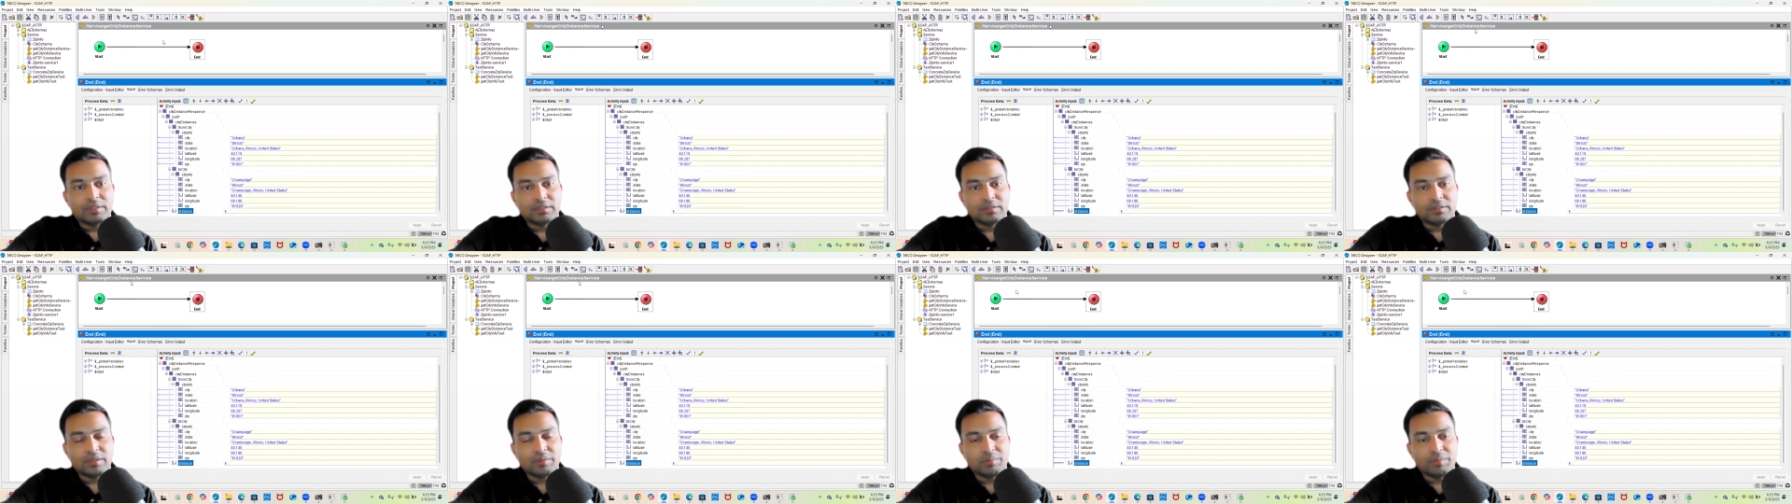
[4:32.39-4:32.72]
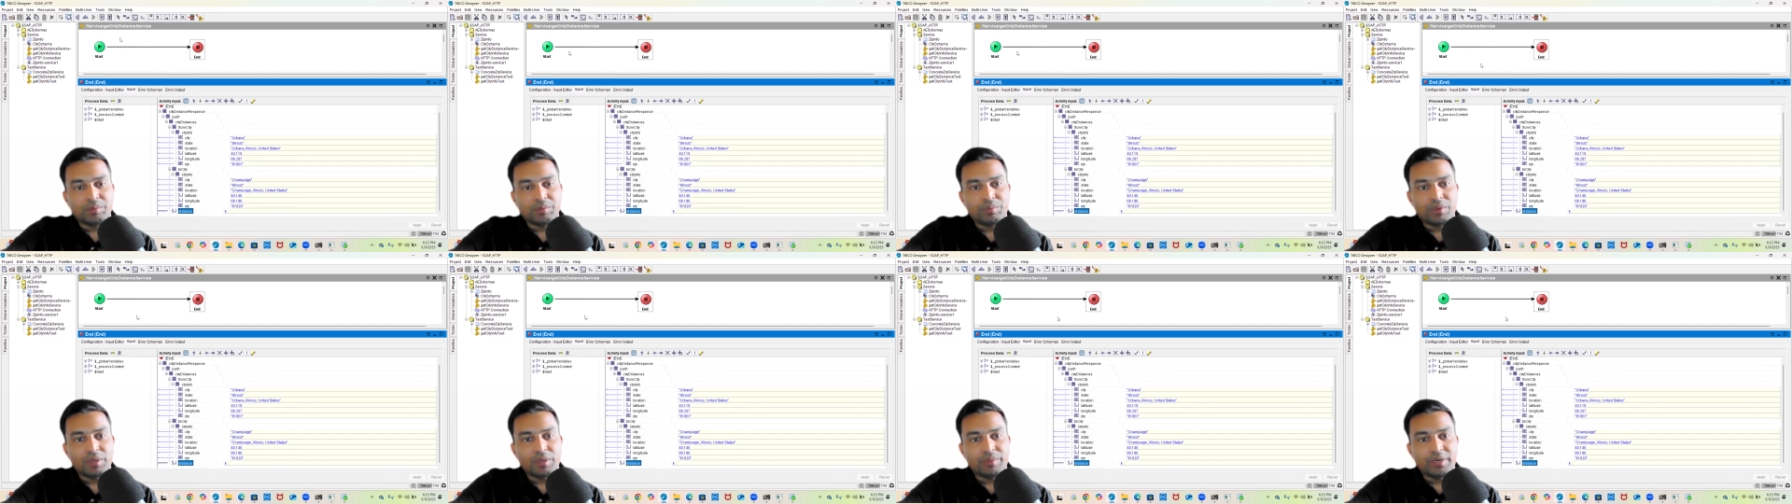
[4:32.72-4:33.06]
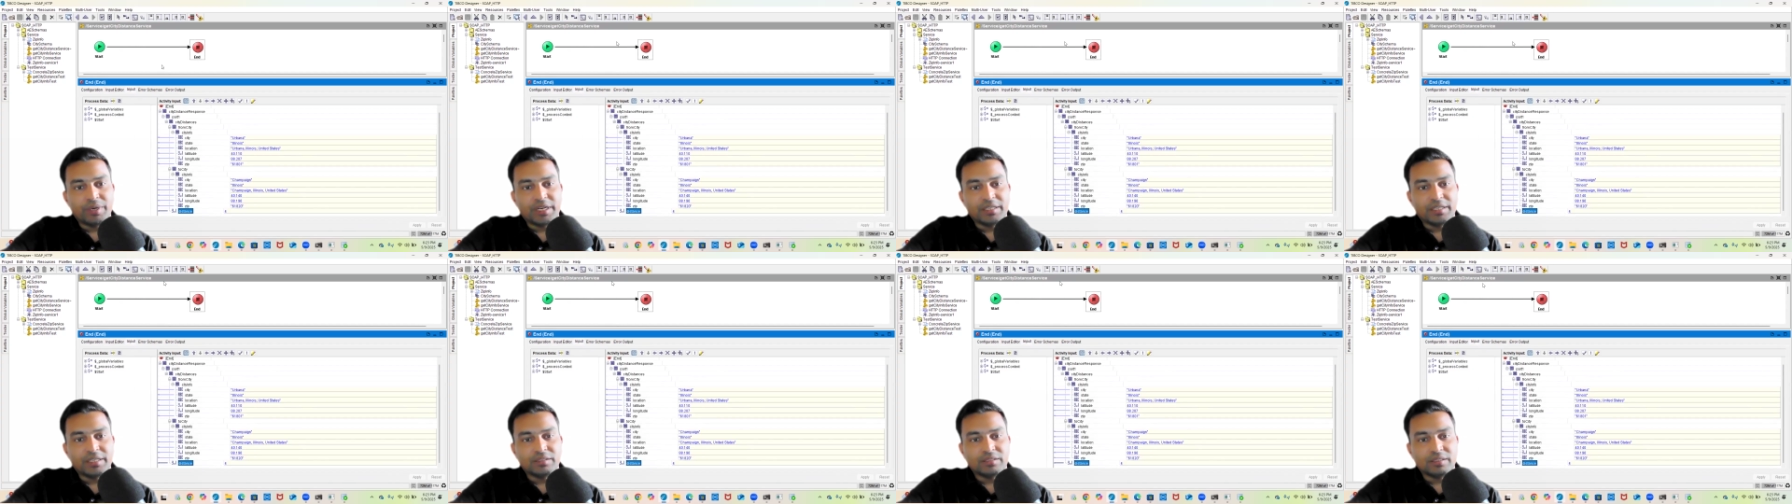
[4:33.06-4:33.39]
some
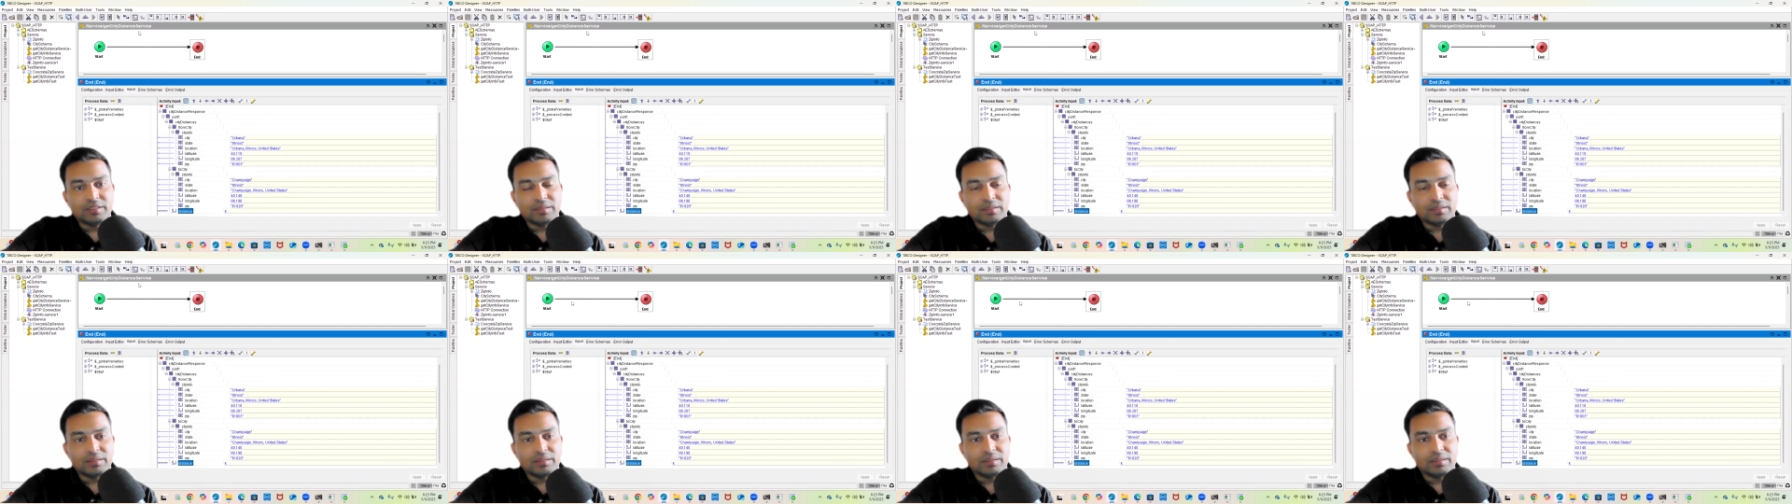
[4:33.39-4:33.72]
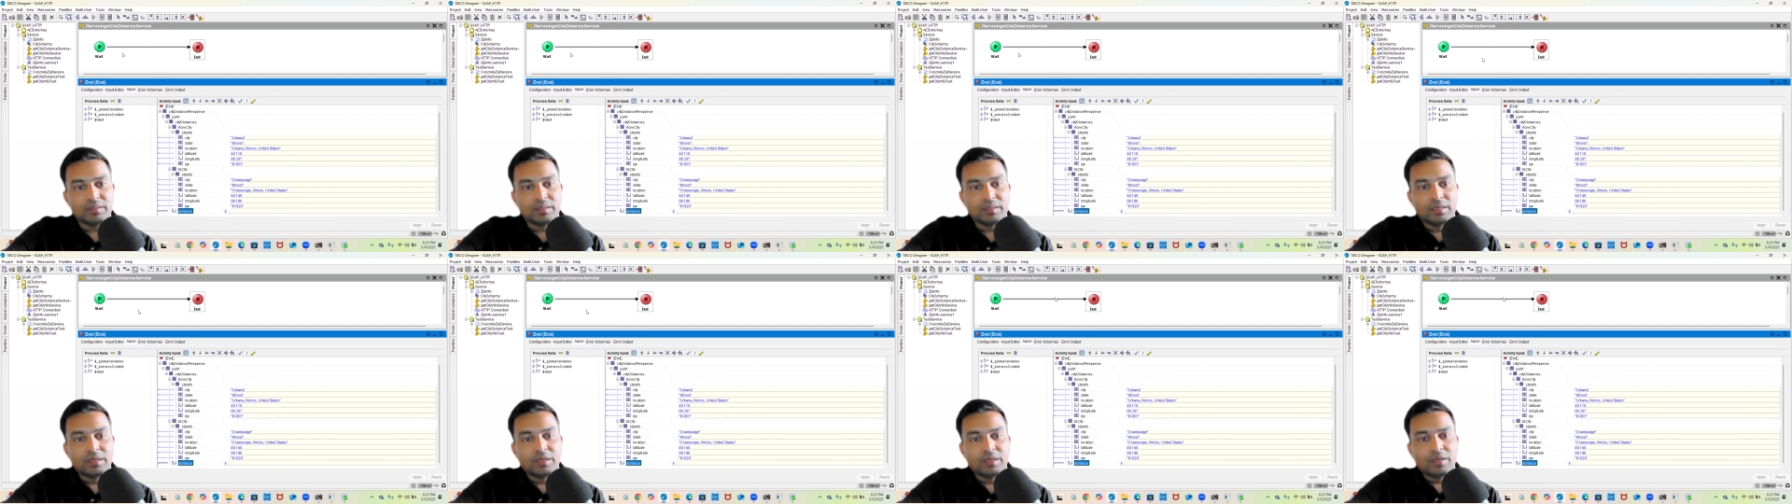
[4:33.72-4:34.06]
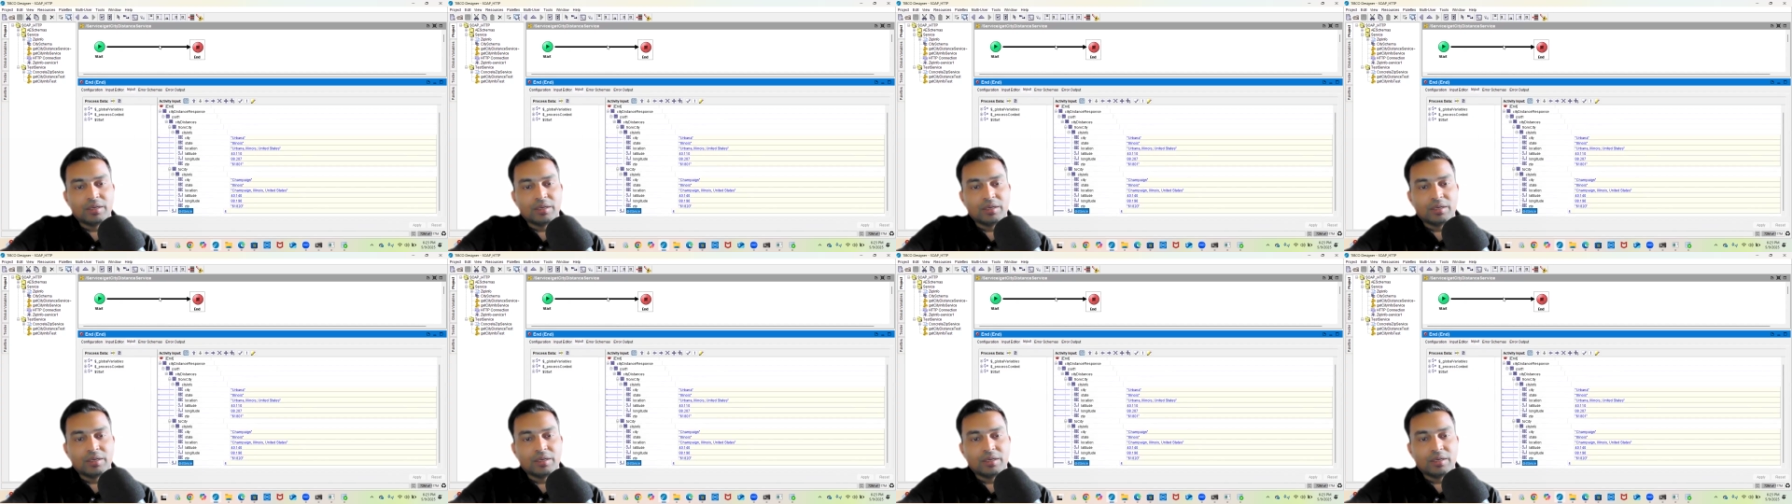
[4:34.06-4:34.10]
implementation